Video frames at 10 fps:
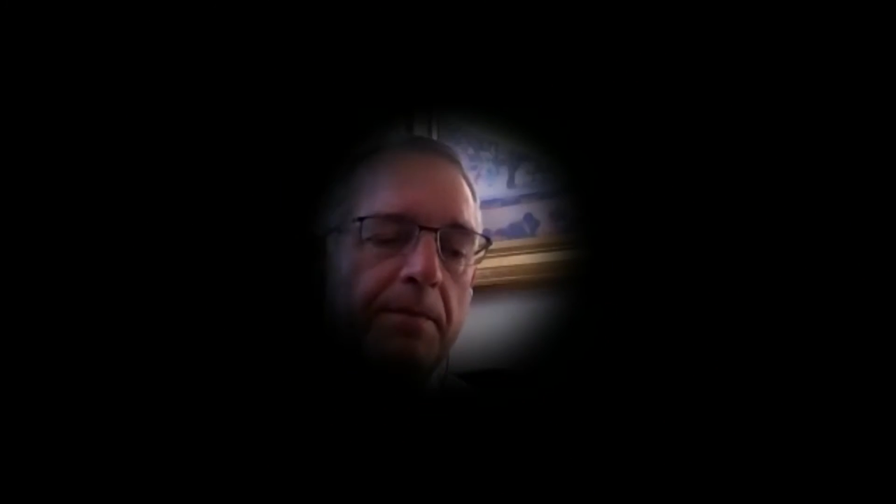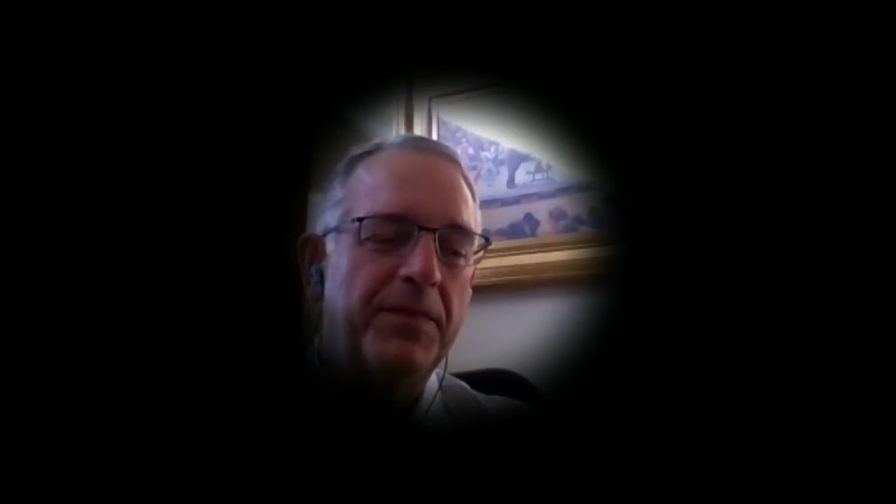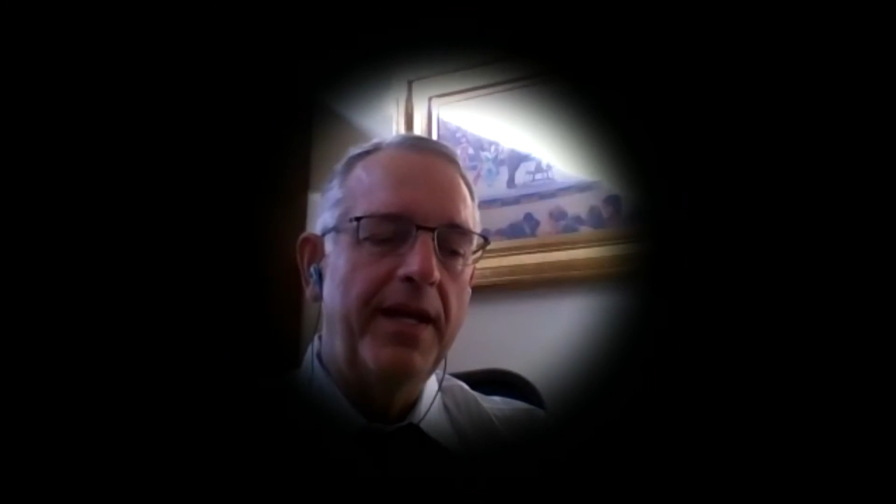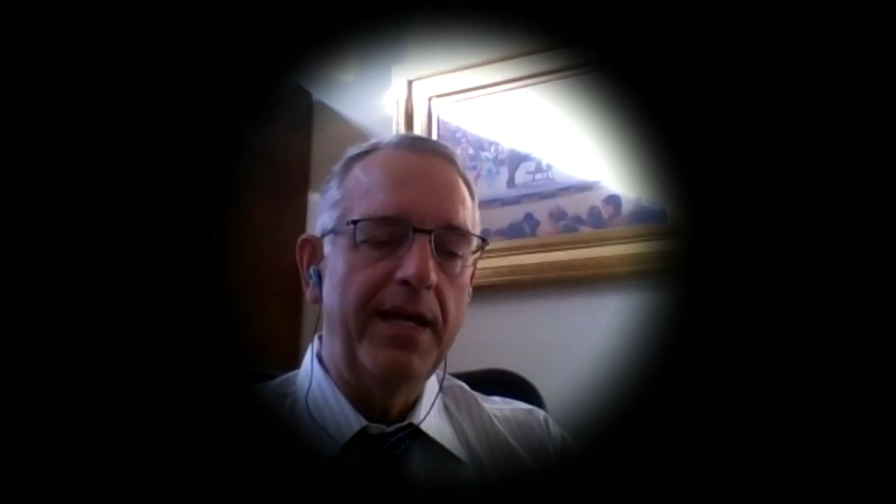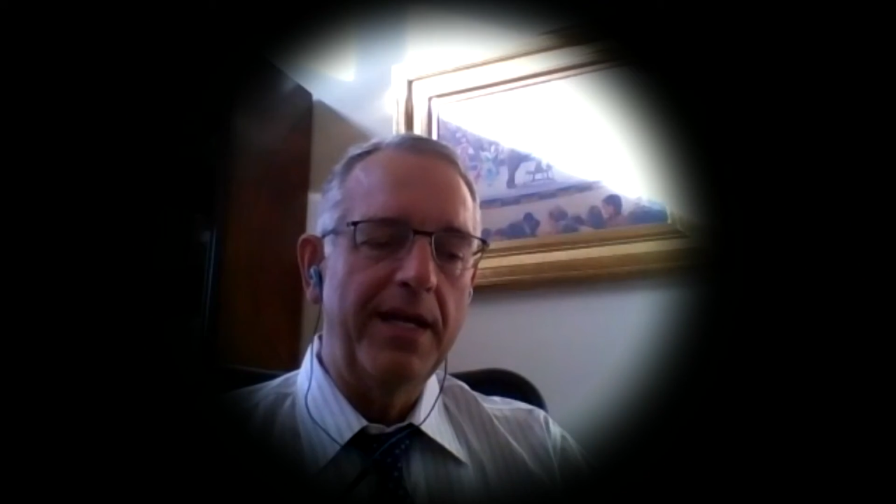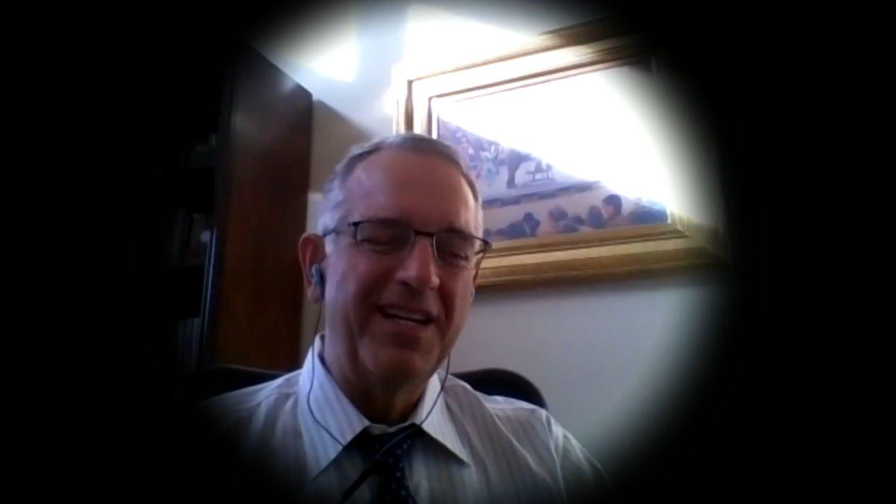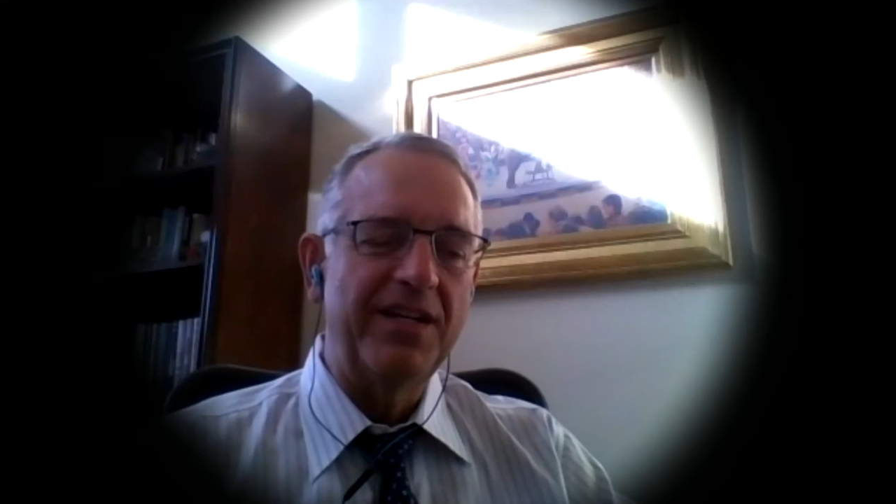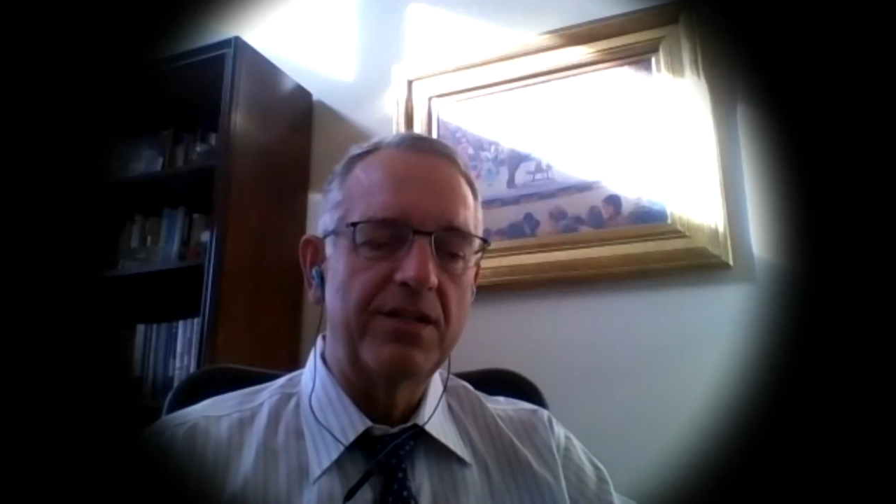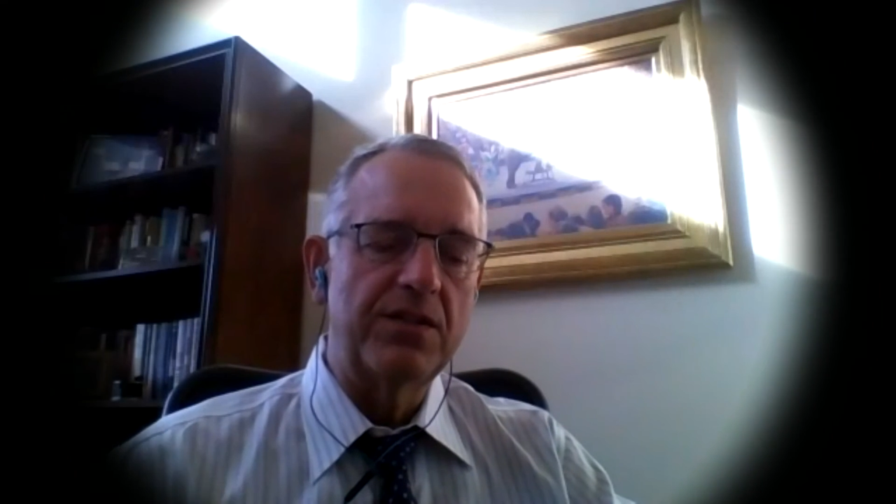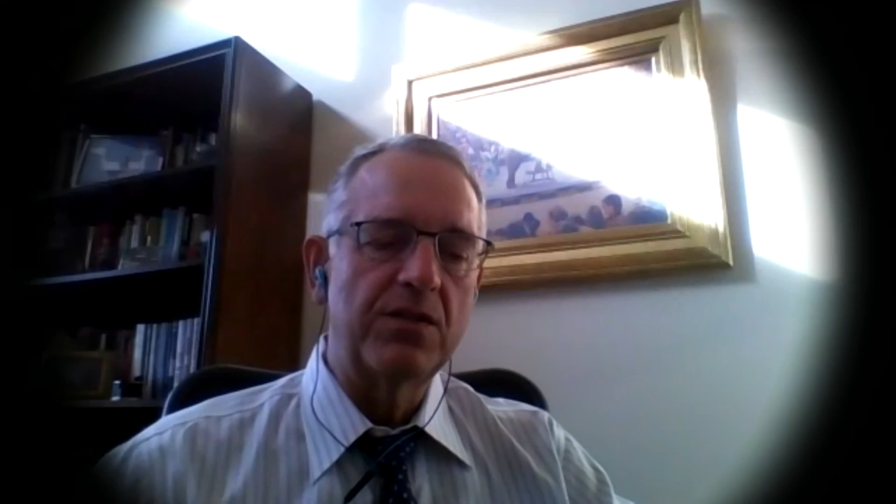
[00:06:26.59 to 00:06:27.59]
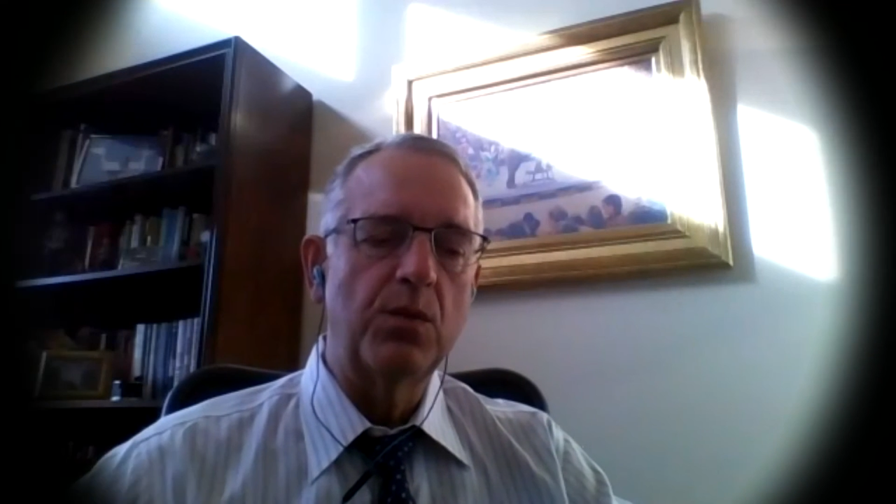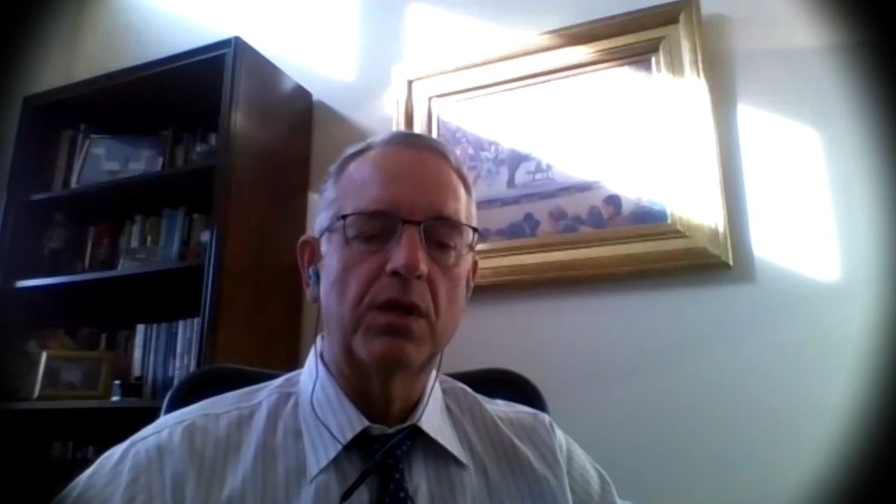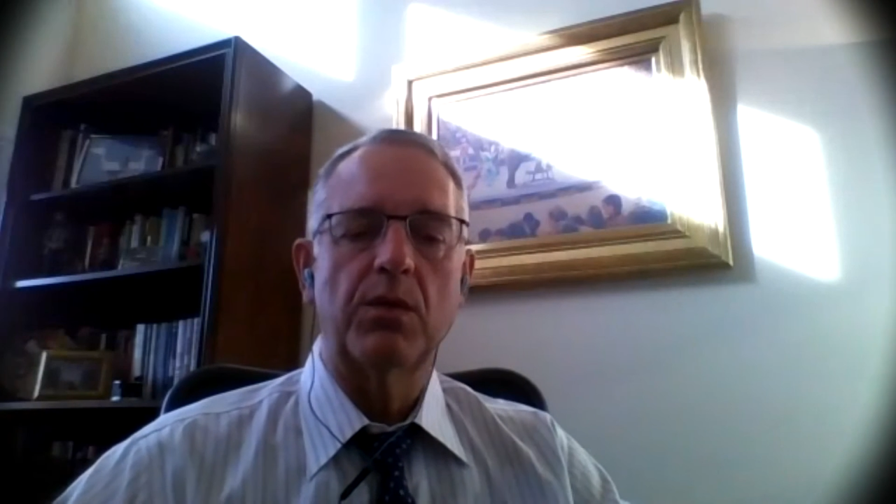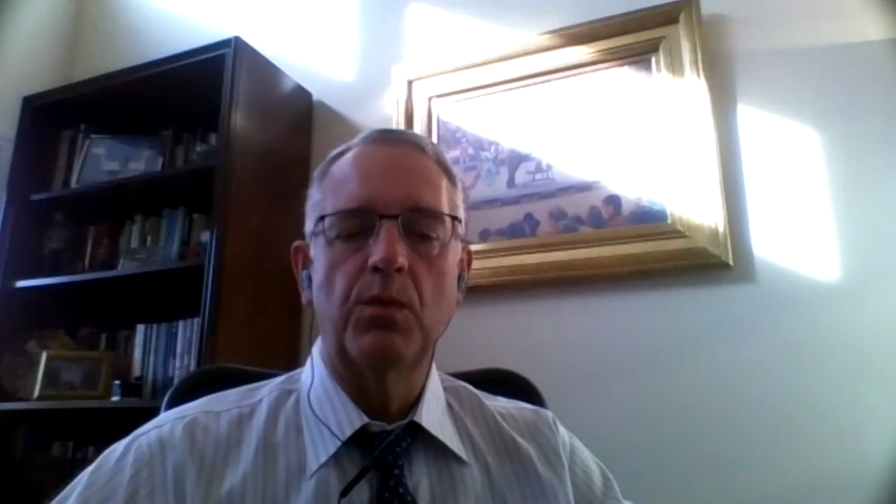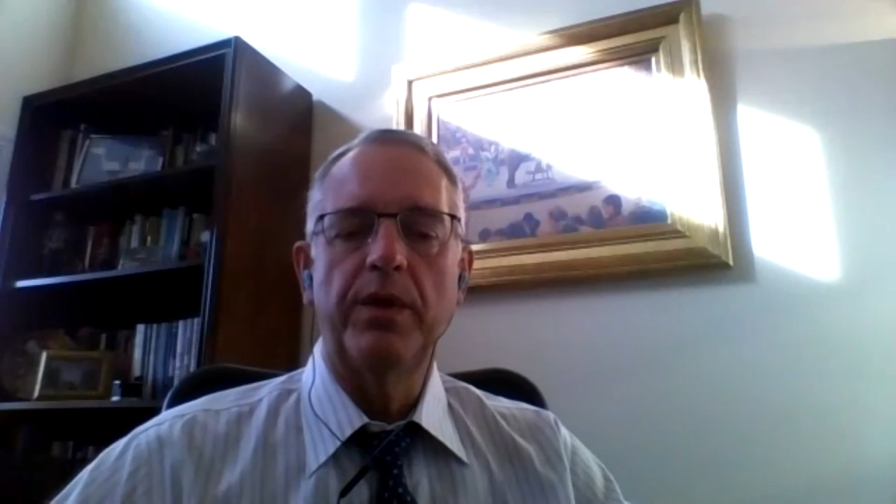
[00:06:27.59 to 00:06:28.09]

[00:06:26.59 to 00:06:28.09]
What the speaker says: and to work